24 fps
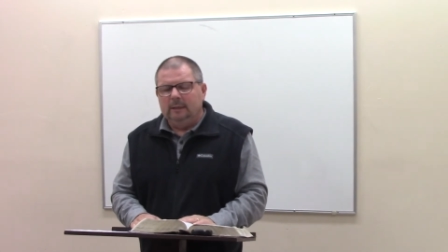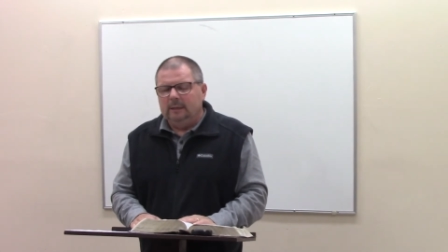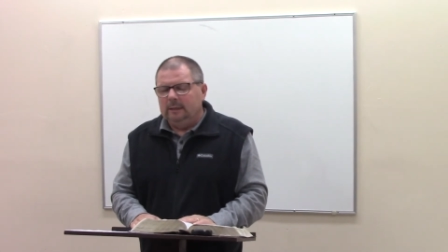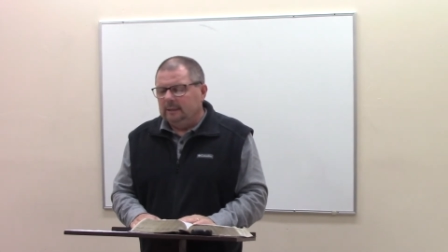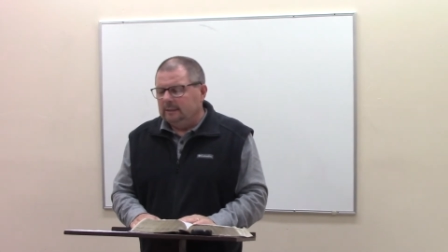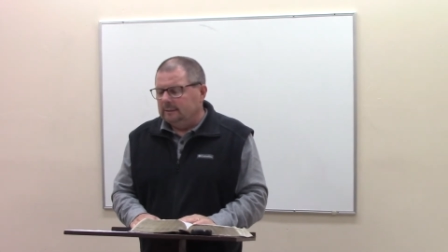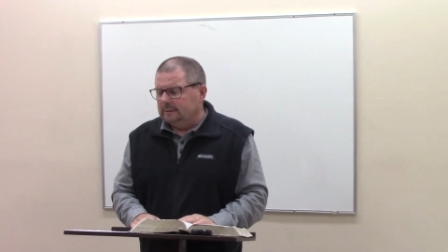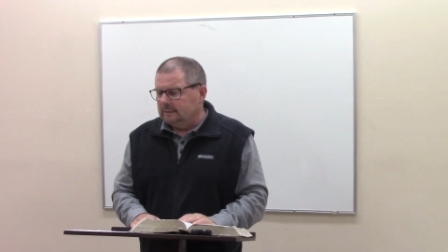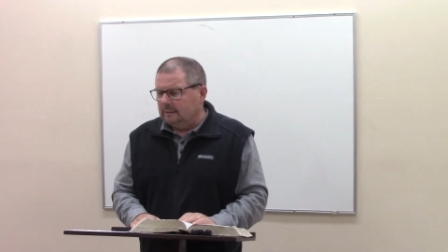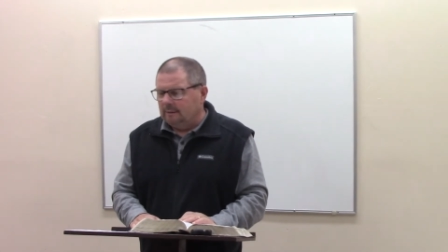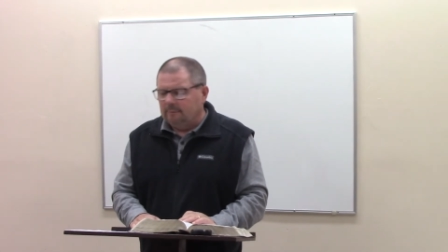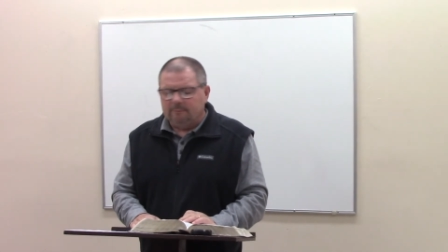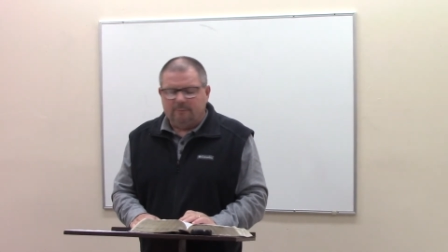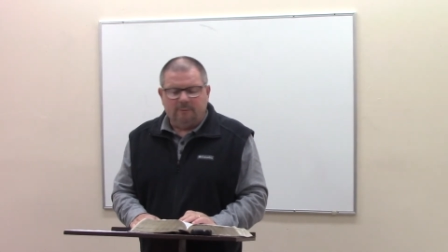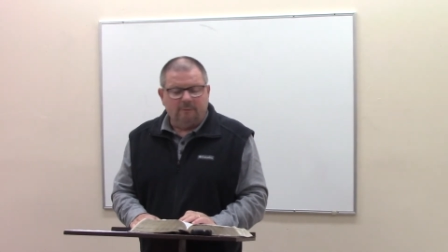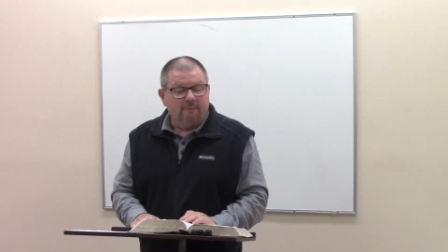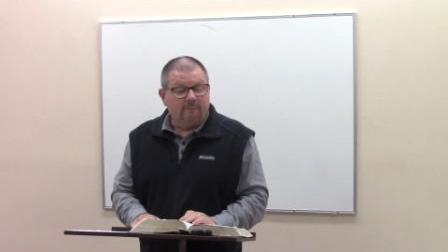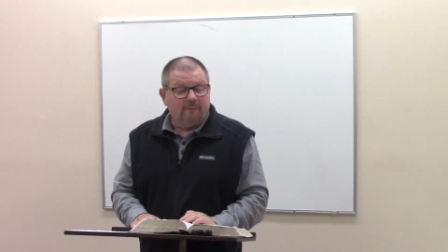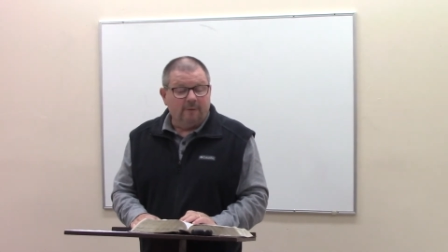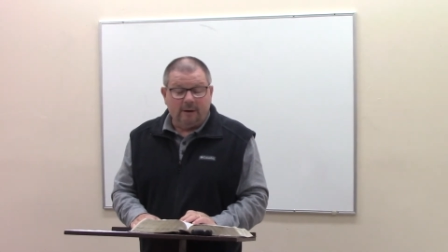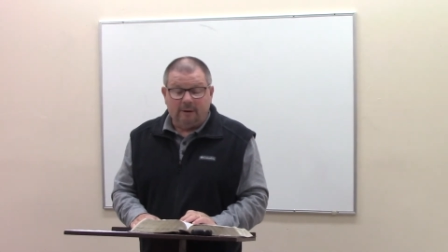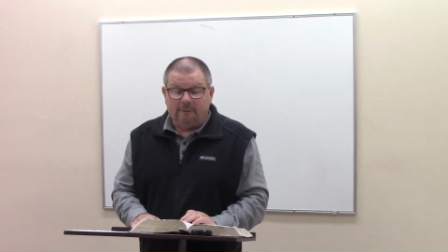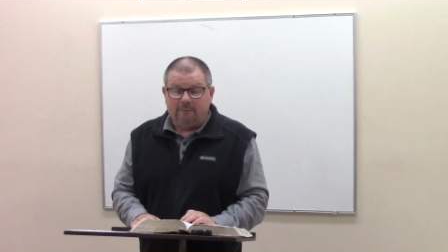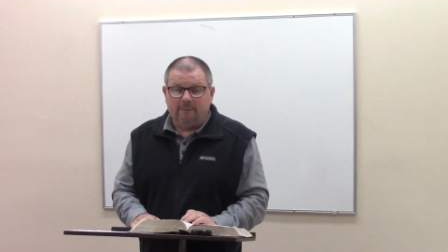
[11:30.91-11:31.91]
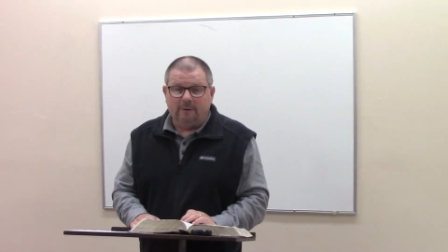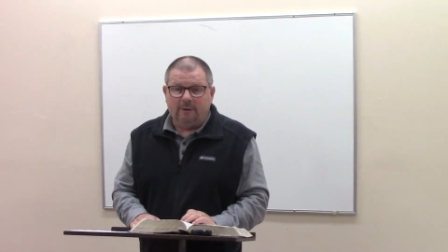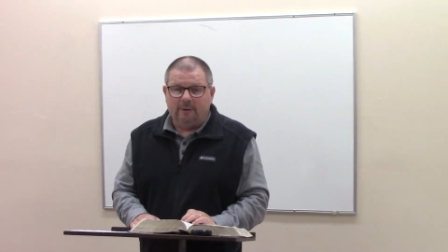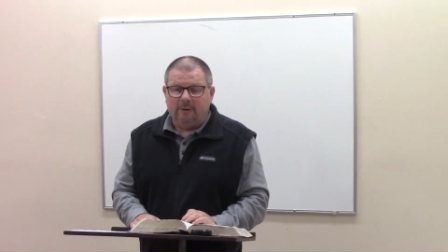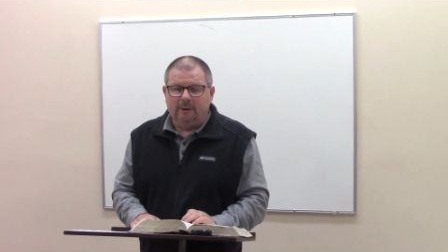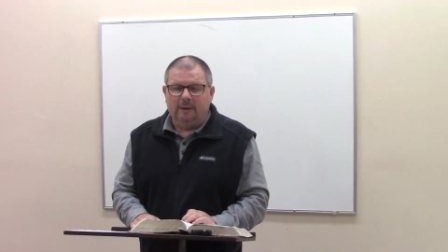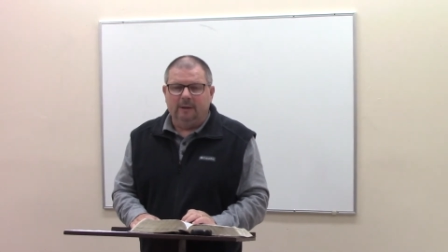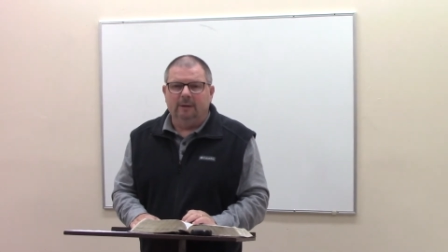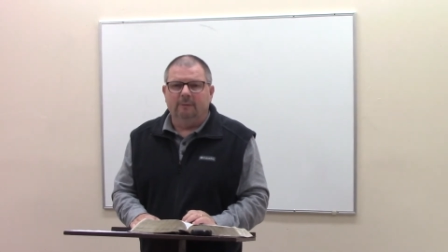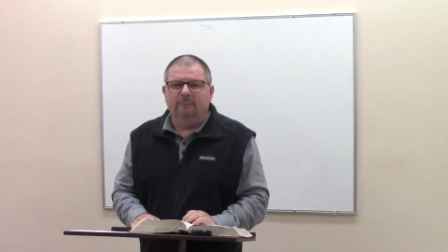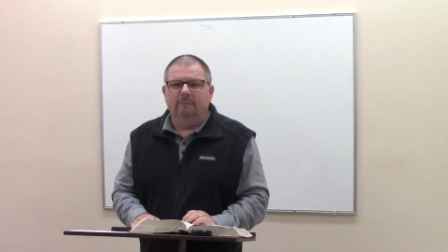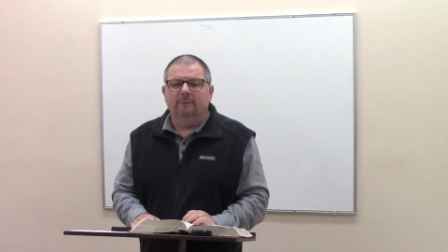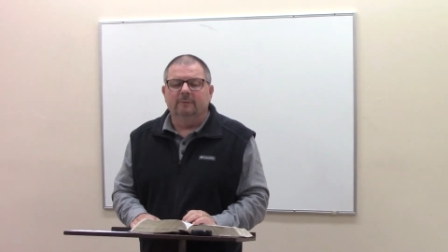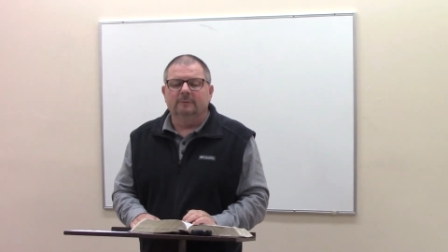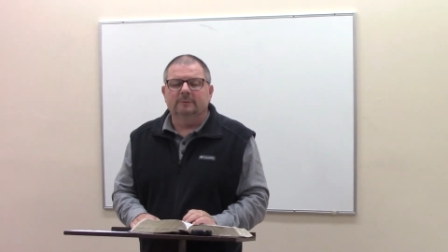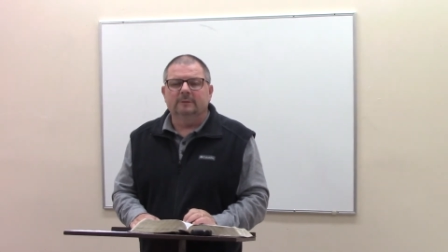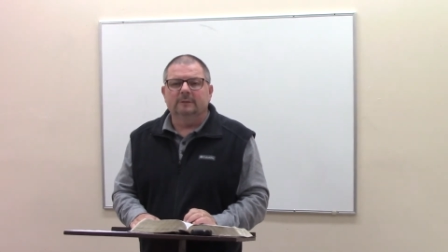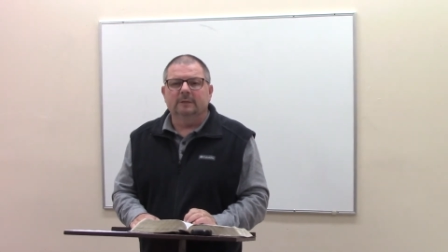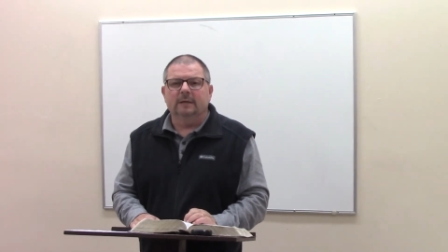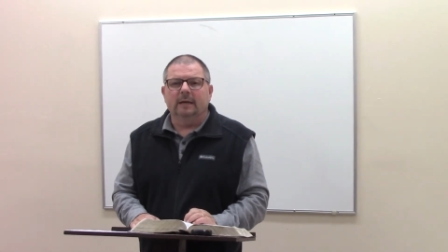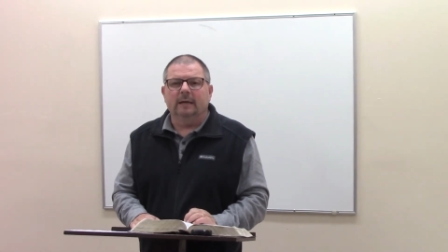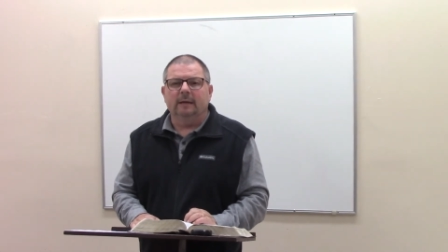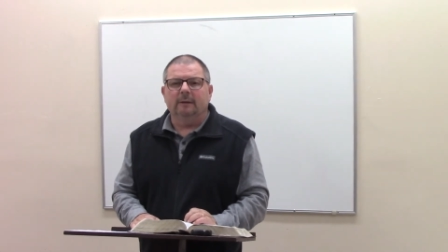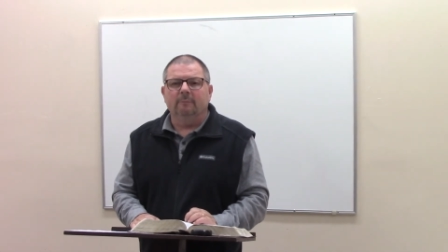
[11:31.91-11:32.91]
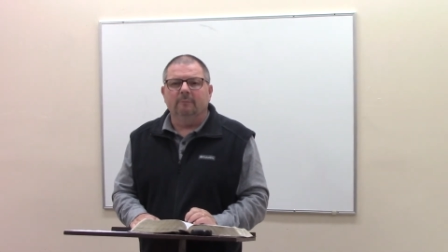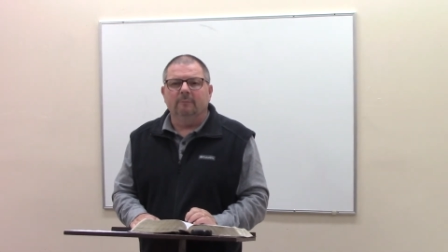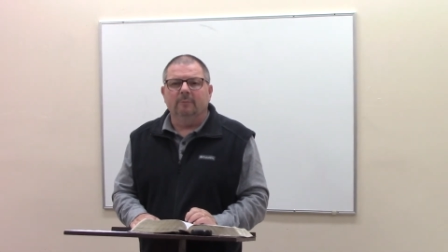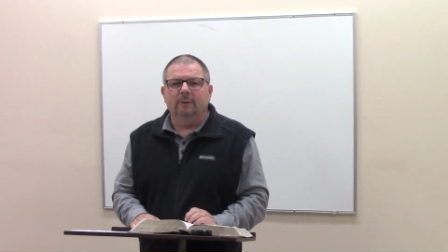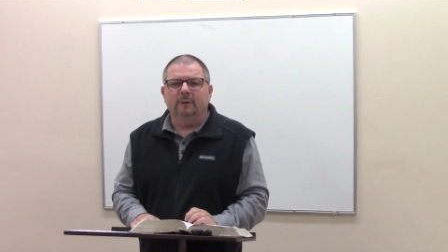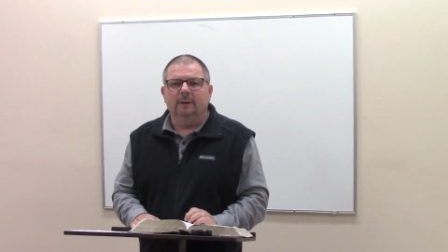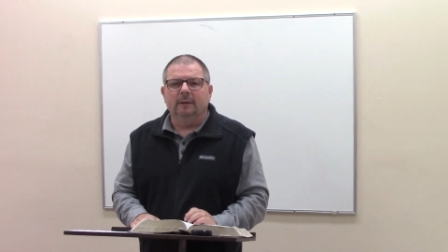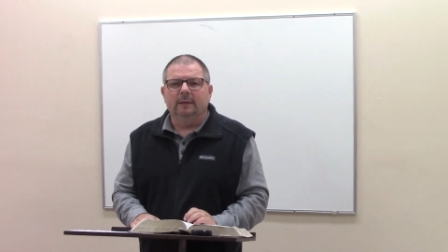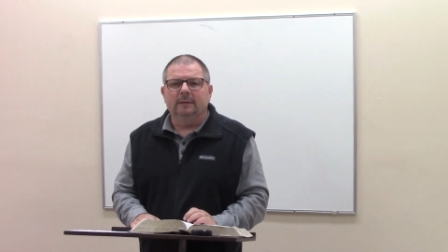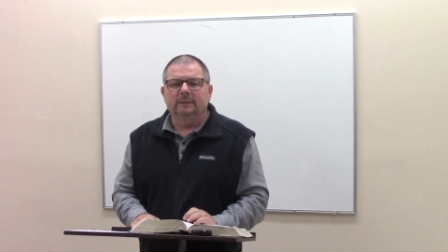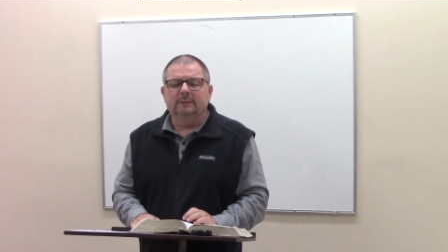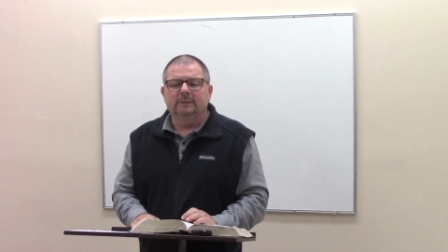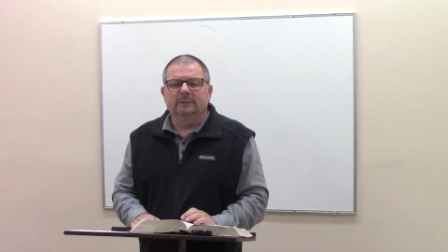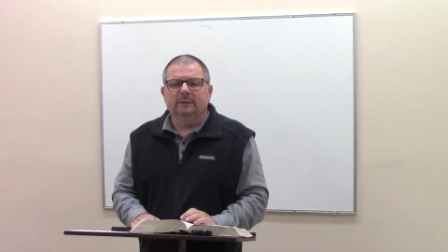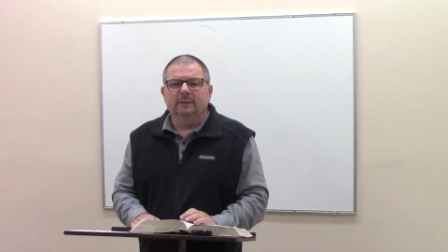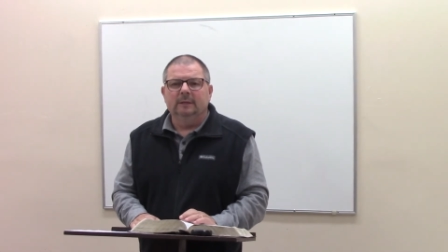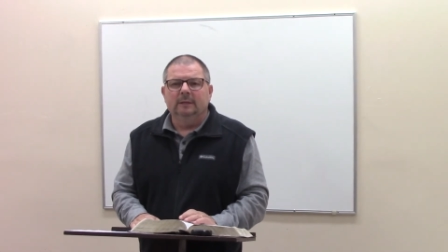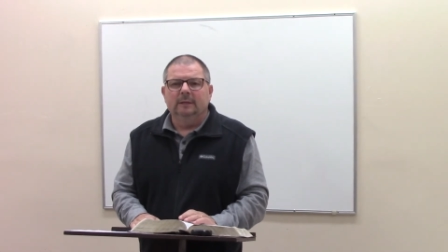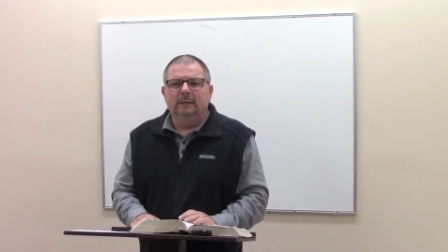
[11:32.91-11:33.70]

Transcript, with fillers: and something very, very evil is taking place,